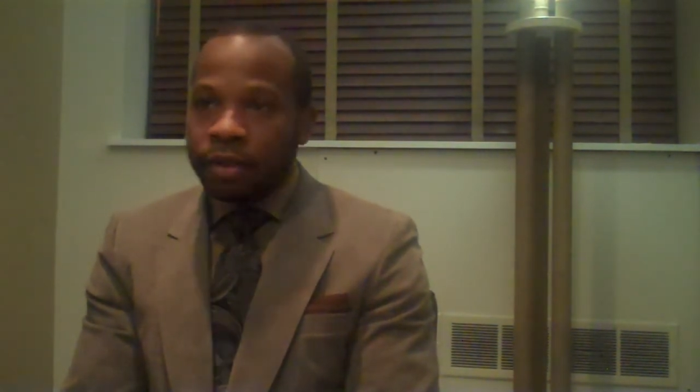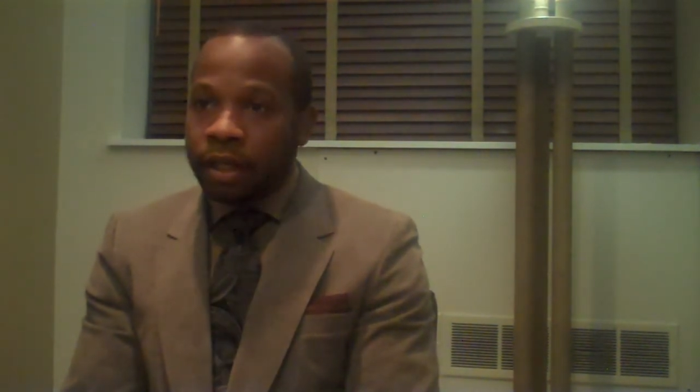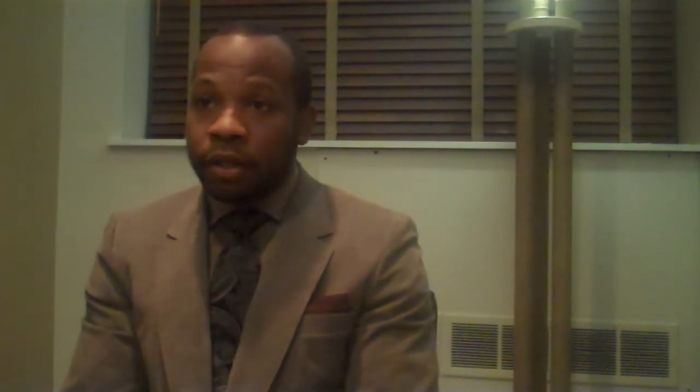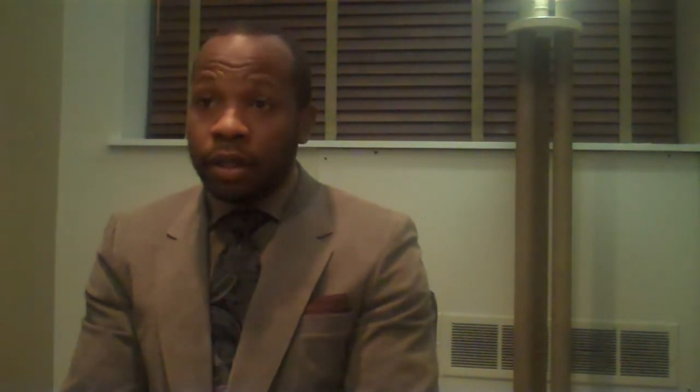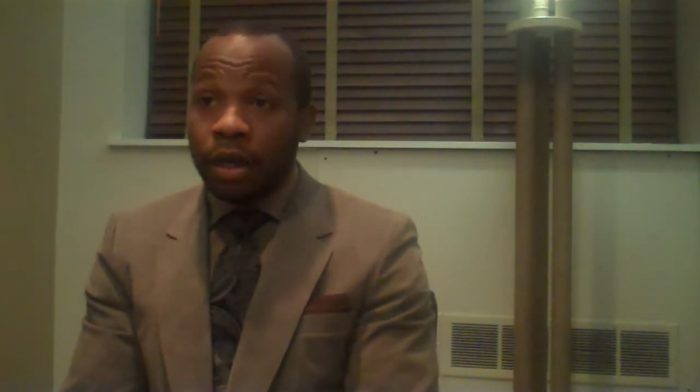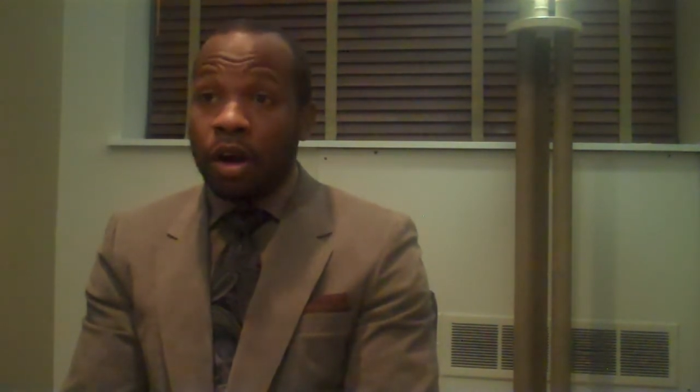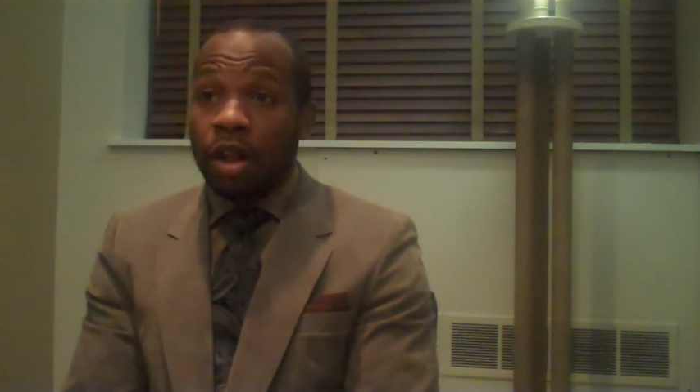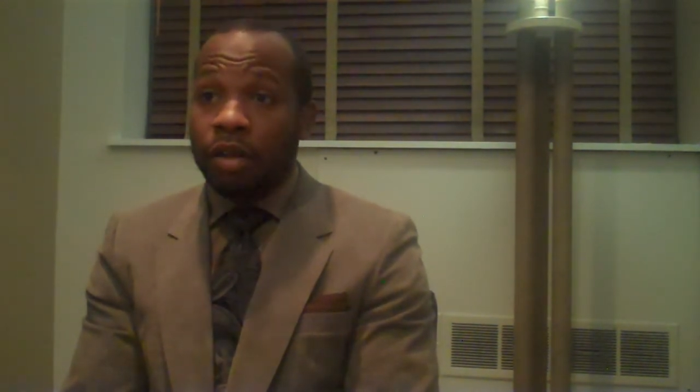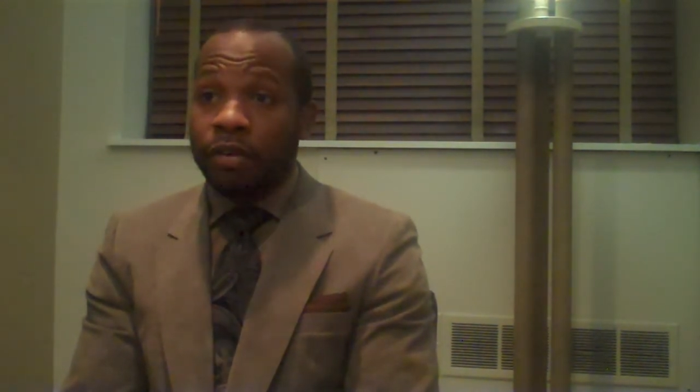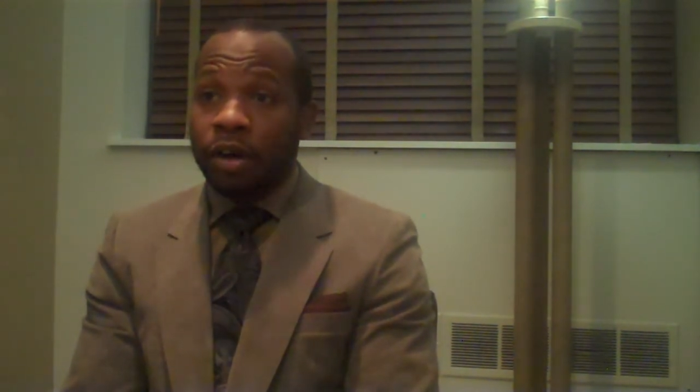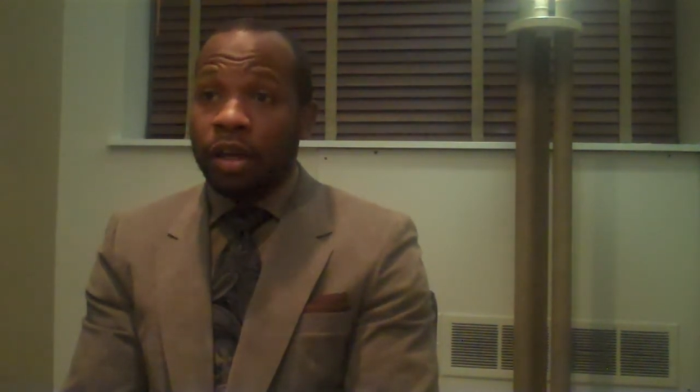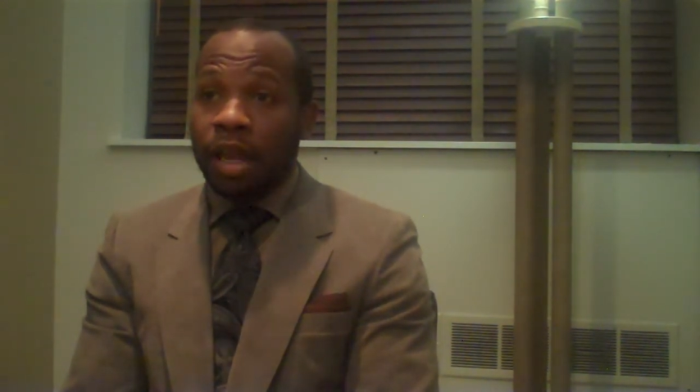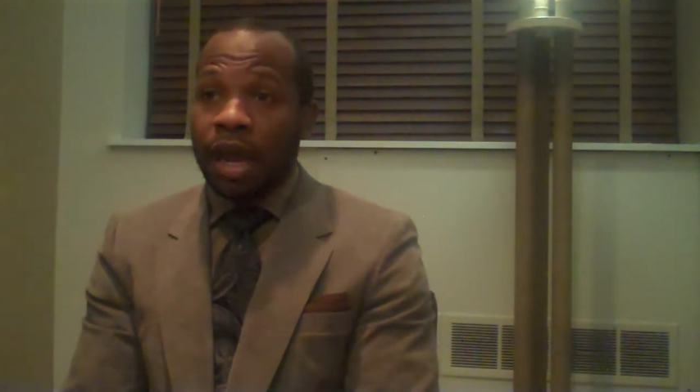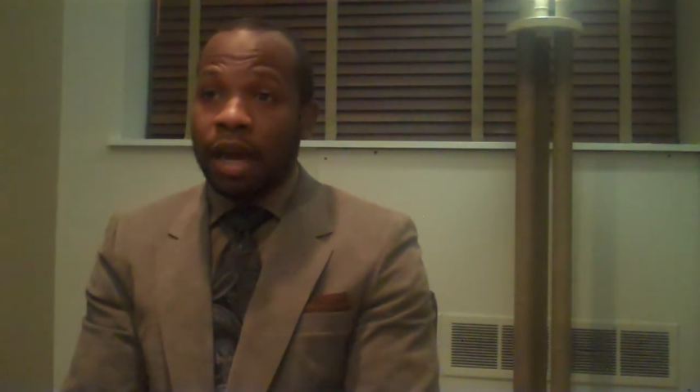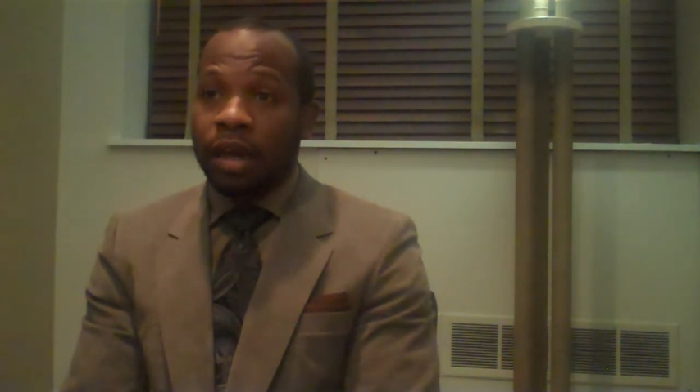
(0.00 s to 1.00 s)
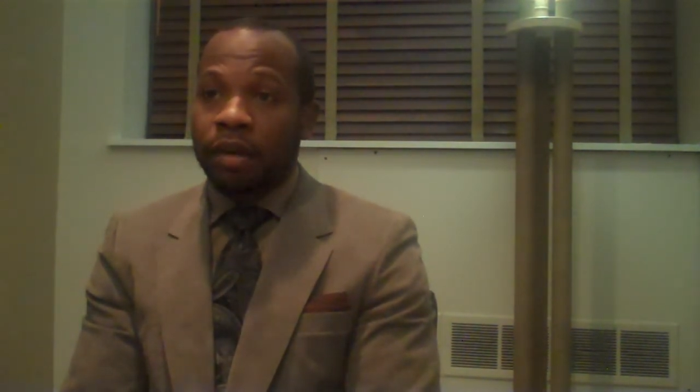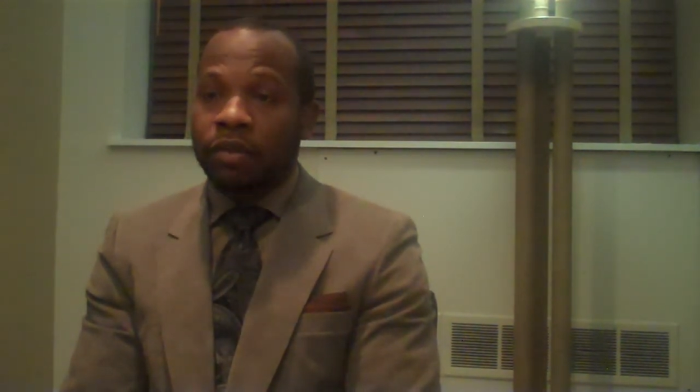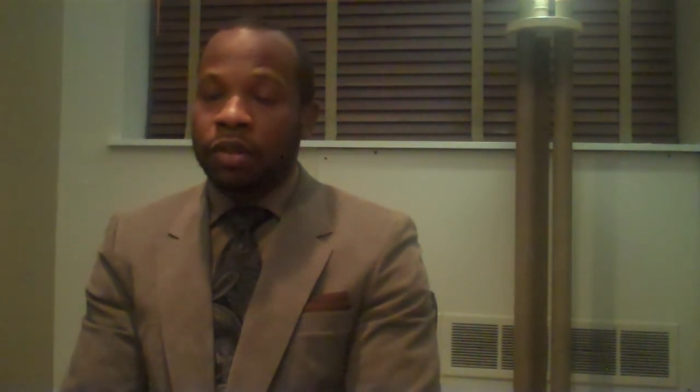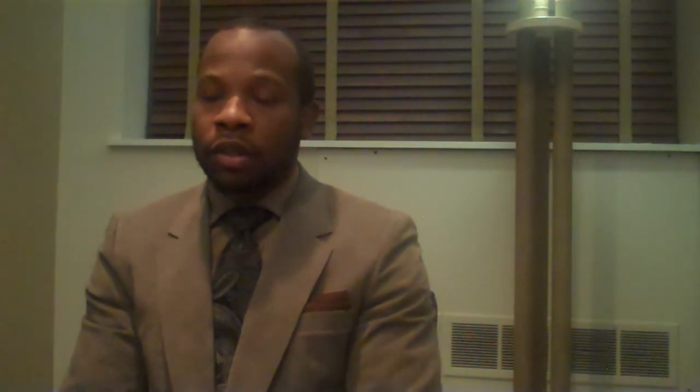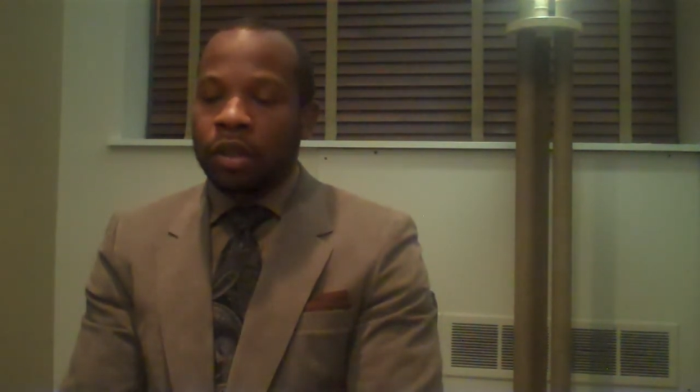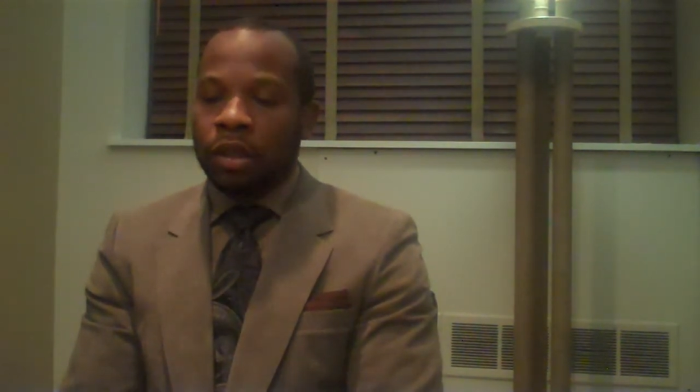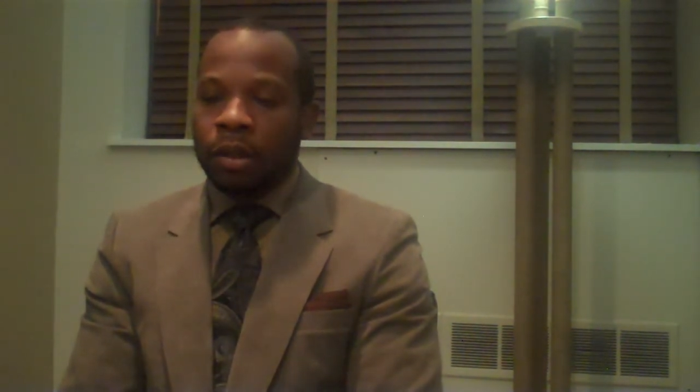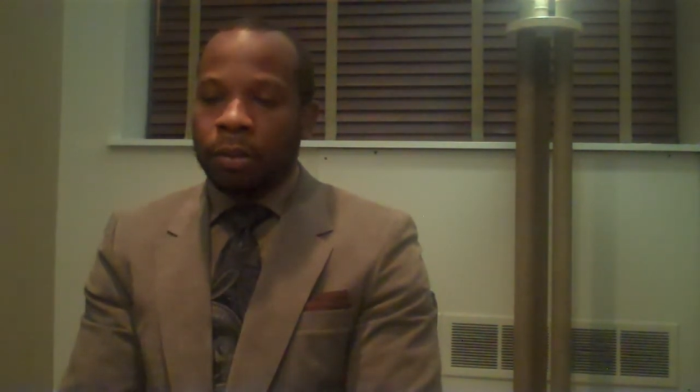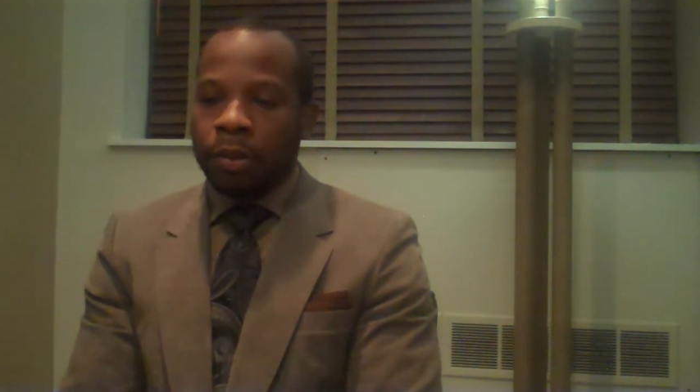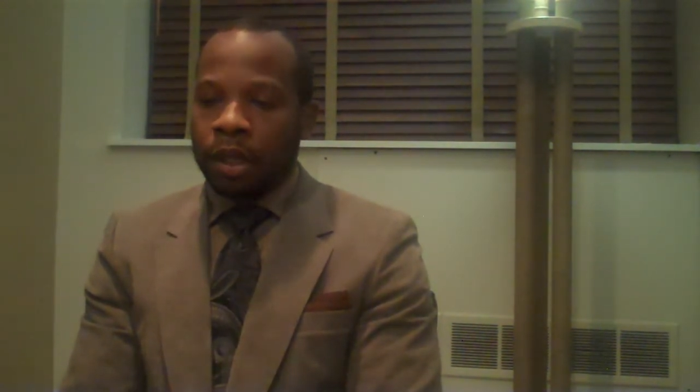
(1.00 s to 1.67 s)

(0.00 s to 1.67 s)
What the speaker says: nearly all of our lives.